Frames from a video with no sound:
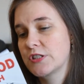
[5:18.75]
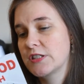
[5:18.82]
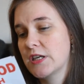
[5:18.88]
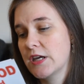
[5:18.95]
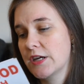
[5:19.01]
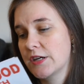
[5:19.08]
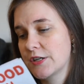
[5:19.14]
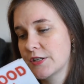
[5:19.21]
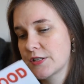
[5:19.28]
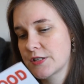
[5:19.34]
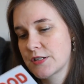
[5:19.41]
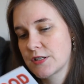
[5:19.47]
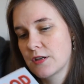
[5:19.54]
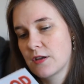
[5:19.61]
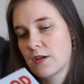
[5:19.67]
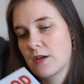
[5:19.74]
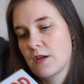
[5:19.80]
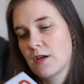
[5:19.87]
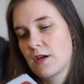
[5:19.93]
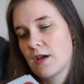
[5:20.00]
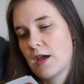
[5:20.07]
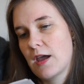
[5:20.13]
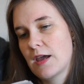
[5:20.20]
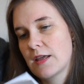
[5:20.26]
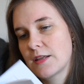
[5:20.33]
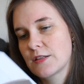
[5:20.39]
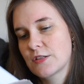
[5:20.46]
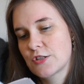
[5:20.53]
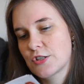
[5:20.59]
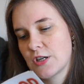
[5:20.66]
years,
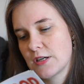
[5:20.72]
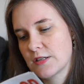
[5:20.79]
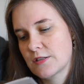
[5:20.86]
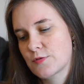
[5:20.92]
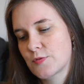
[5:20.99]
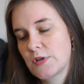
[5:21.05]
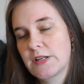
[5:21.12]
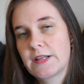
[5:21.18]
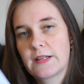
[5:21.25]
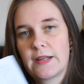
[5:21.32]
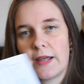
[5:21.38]
and it's just really